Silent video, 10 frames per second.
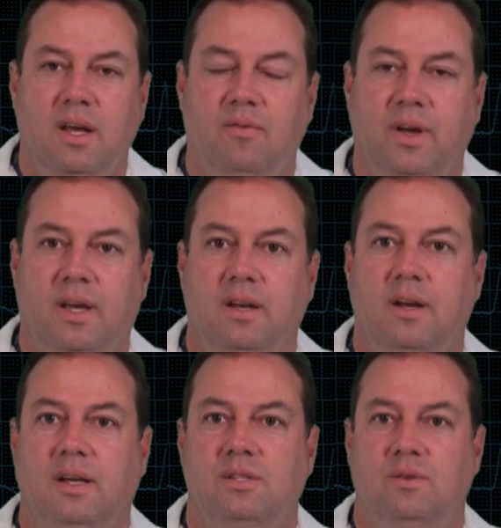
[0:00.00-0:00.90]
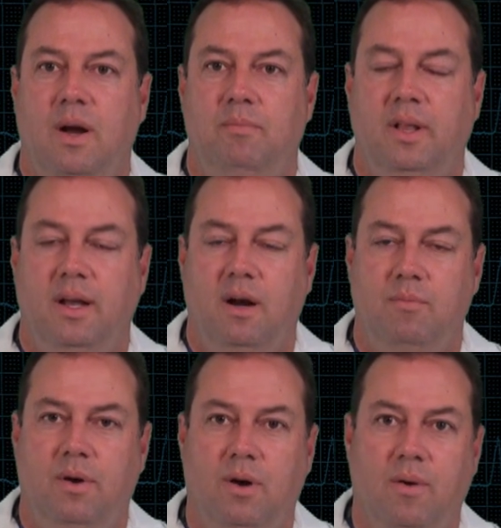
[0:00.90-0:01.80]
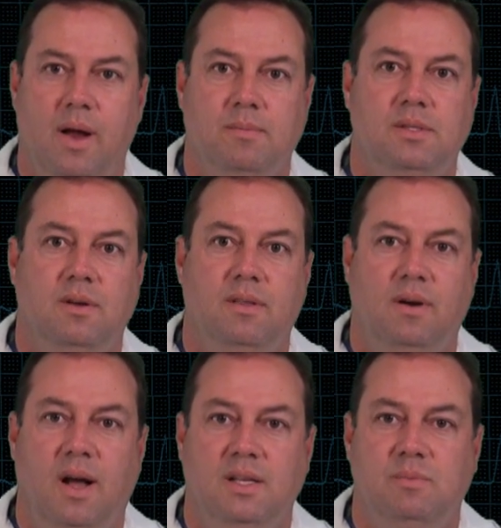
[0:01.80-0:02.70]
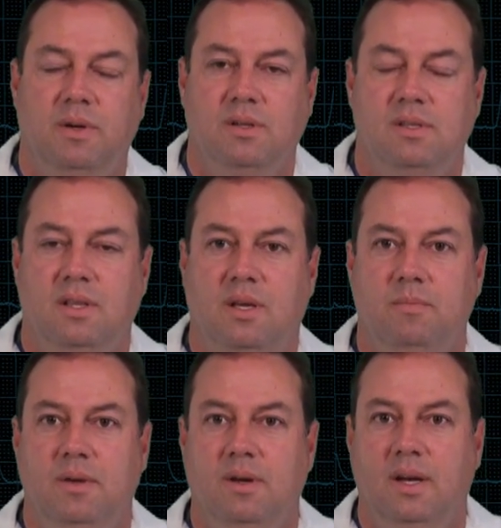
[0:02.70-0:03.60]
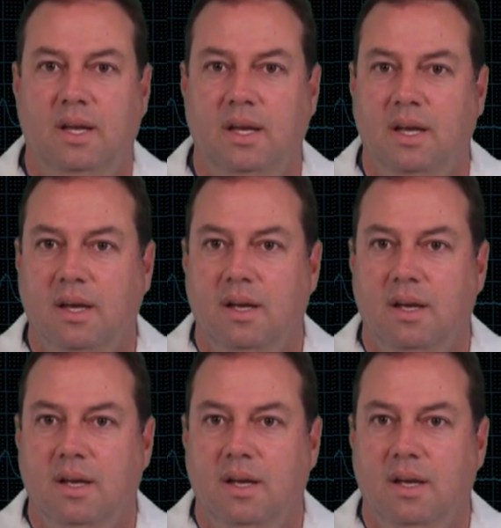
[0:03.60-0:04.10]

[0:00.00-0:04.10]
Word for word: if we could extrapolate our programs to other hospitals in the community.